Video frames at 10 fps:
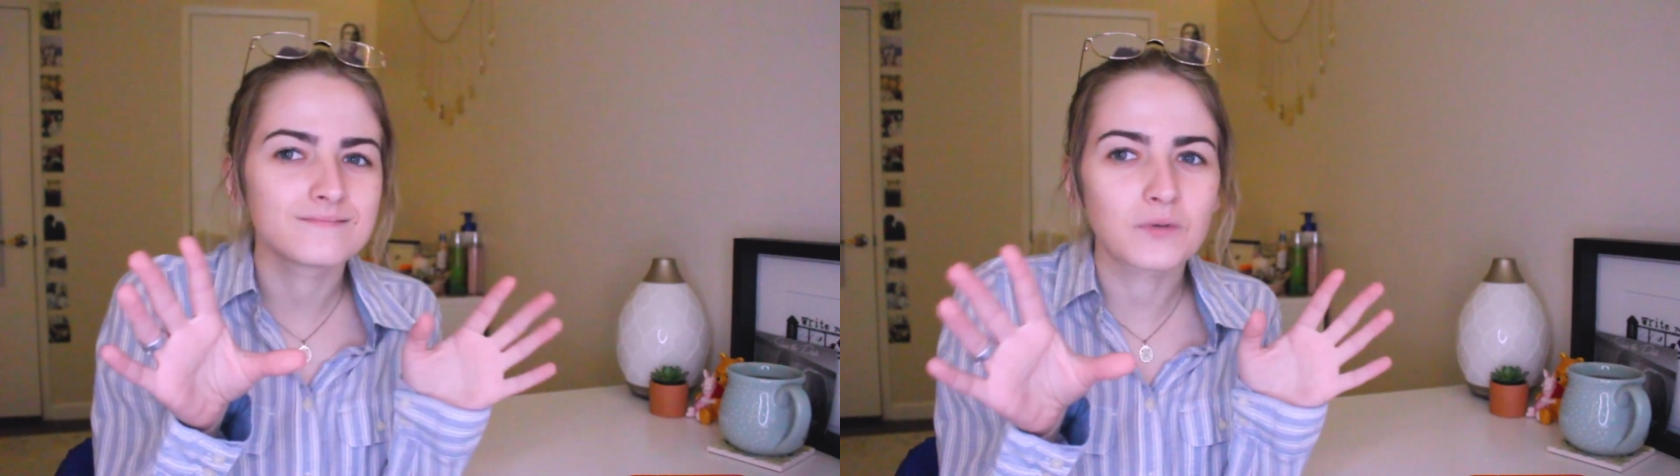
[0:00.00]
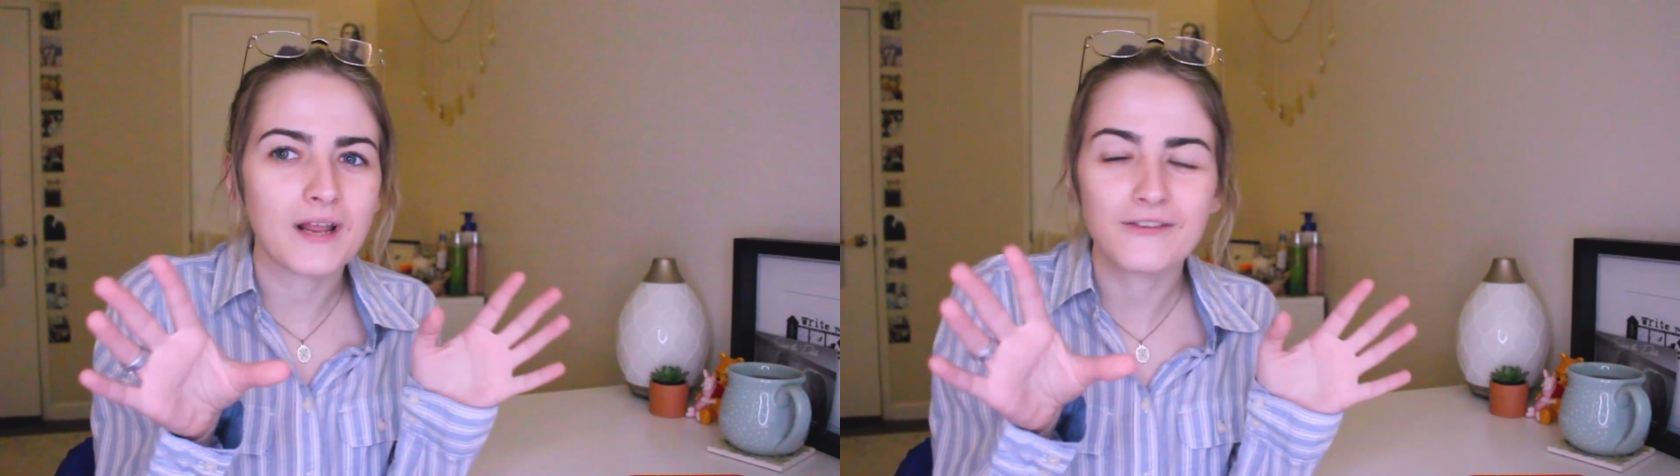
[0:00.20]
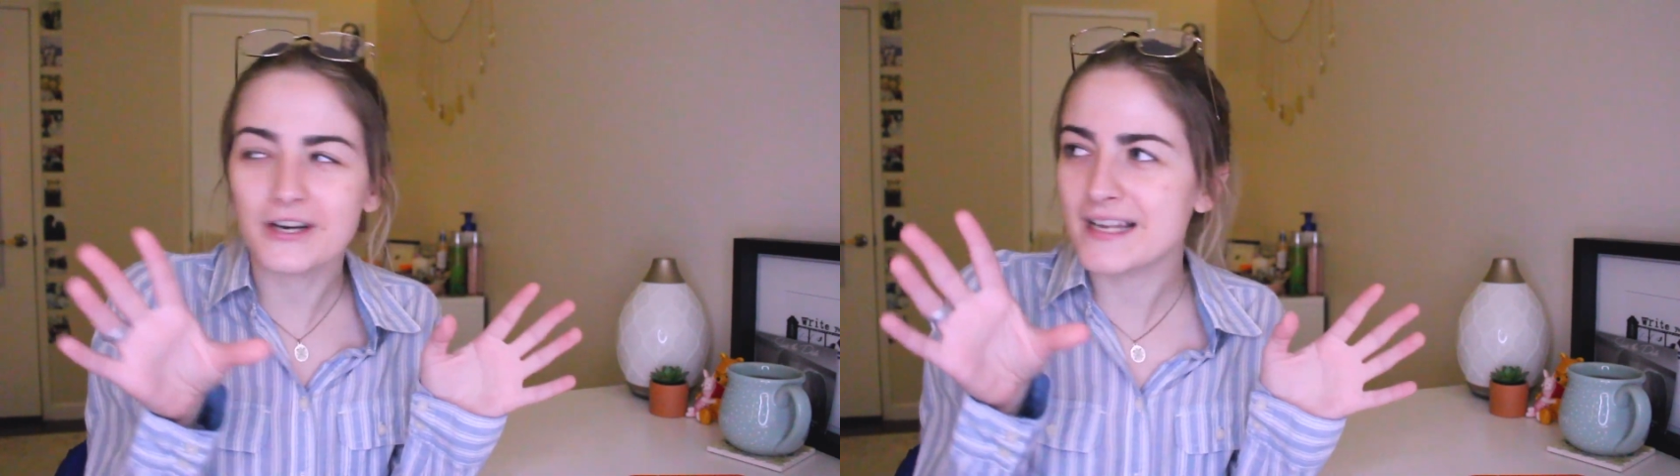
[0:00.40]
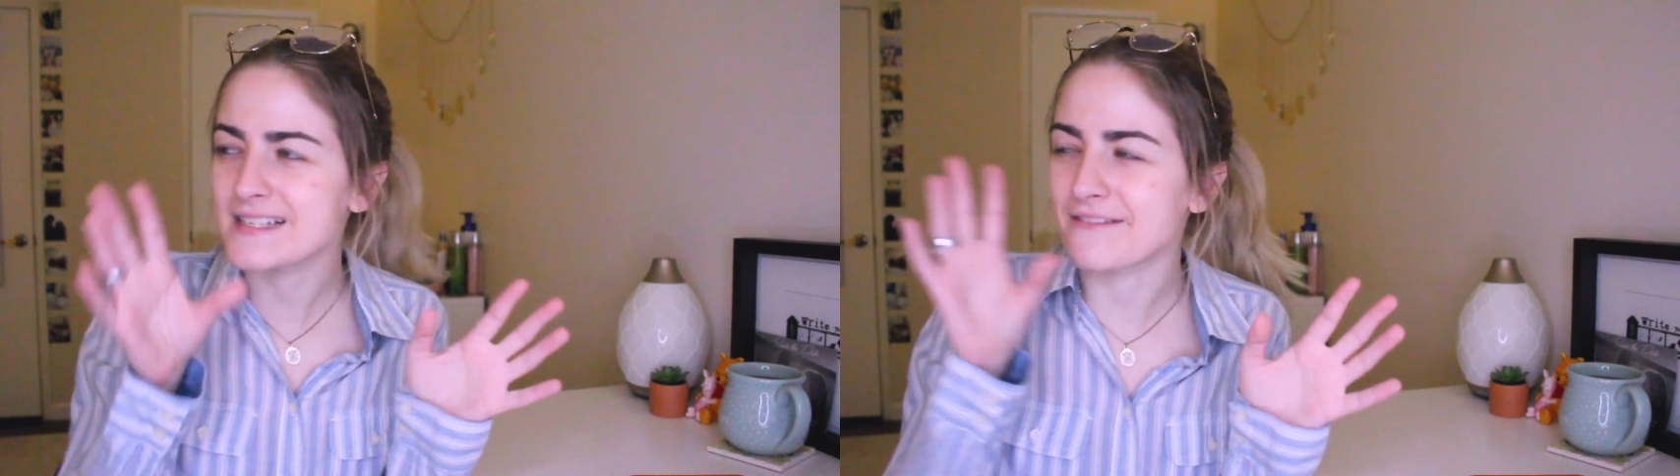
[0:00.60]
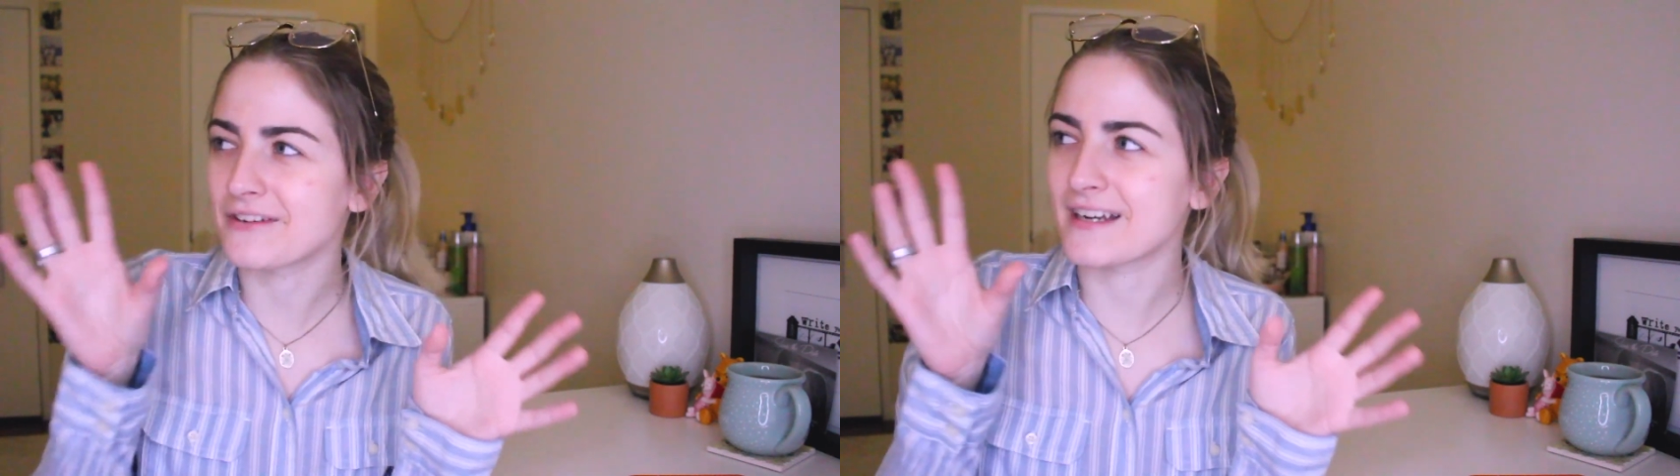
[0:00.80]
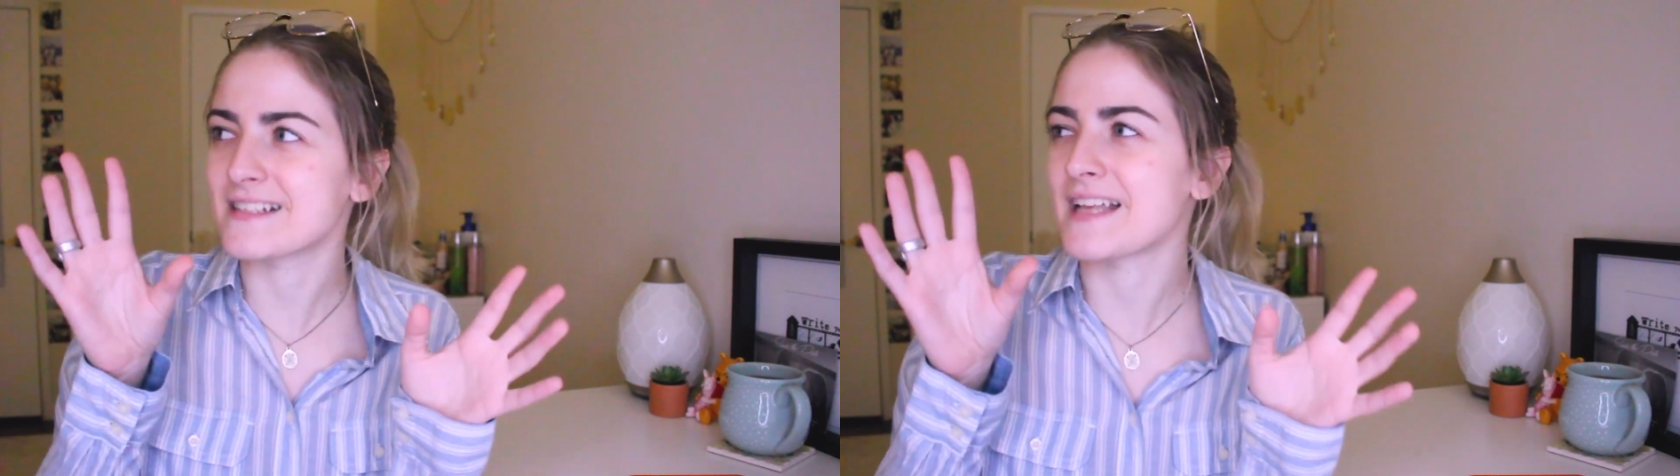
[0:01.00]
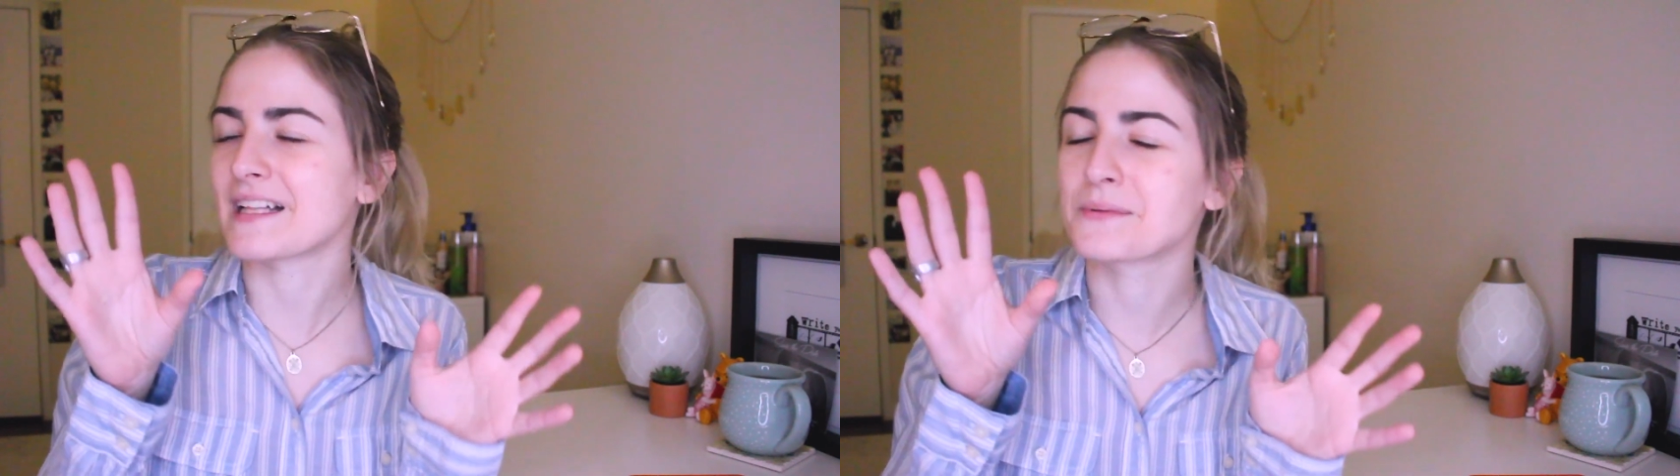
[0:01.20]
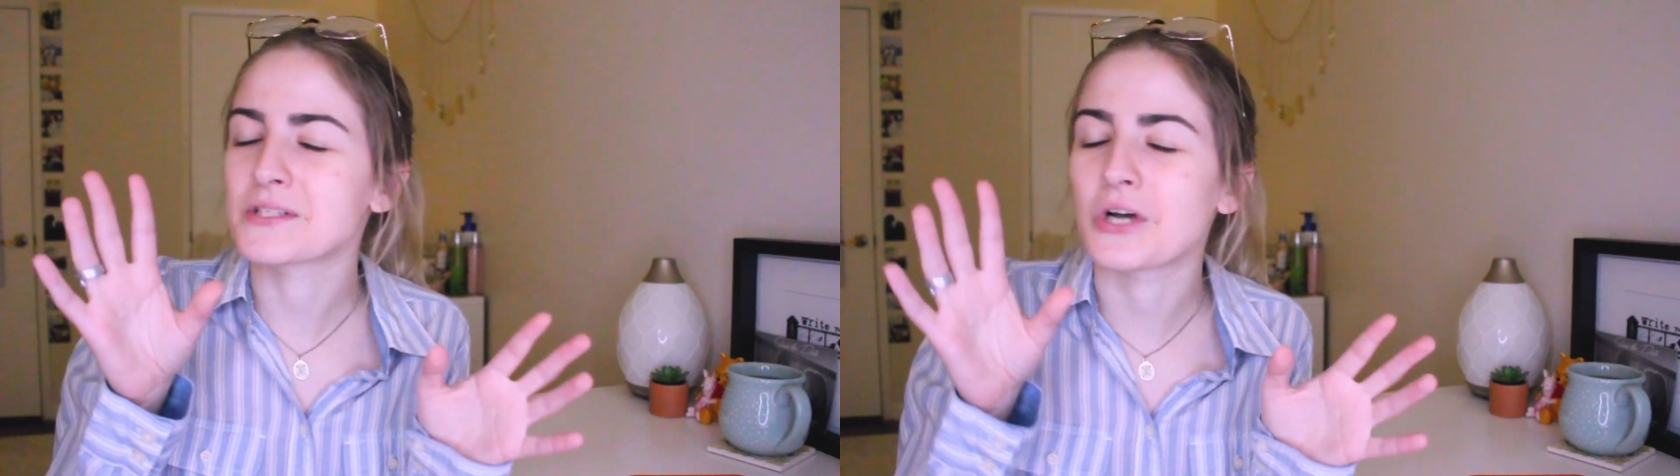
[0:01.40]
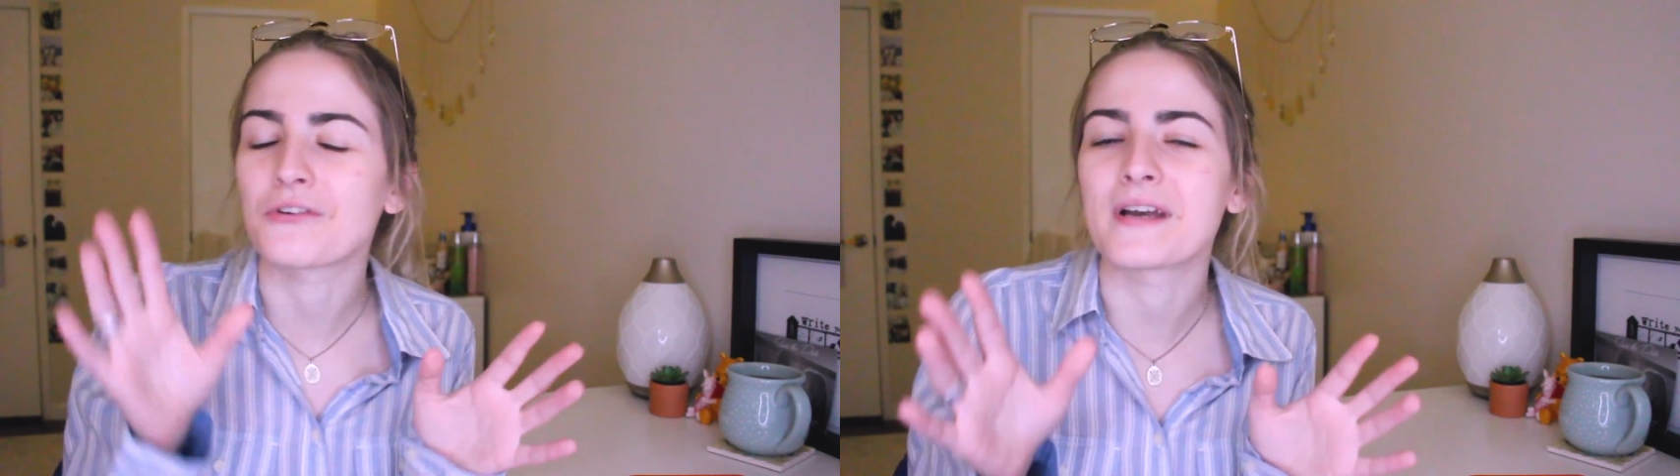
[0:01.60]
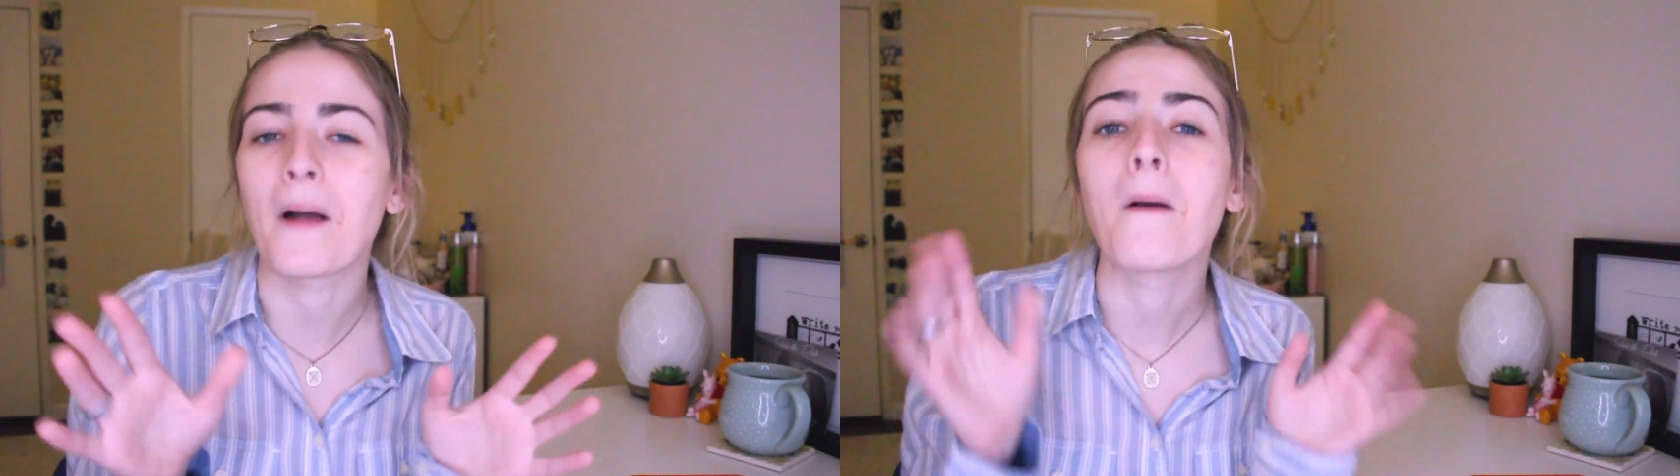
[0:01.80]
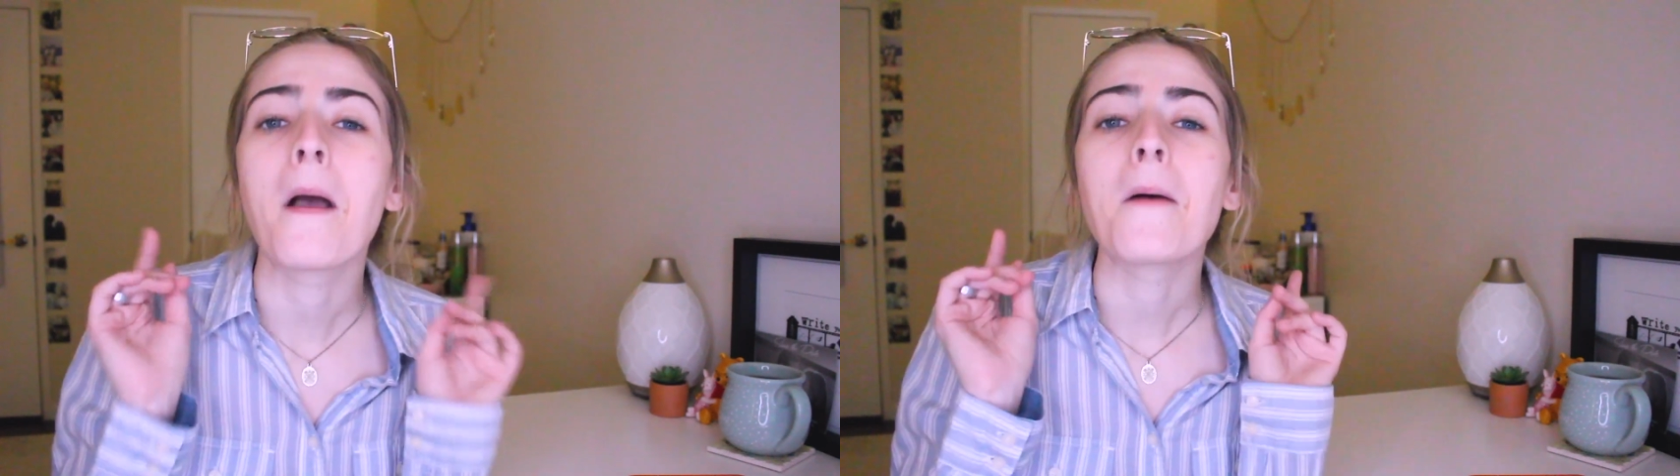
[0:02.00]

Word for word: whatever it is, I forget exactly what it's called right now.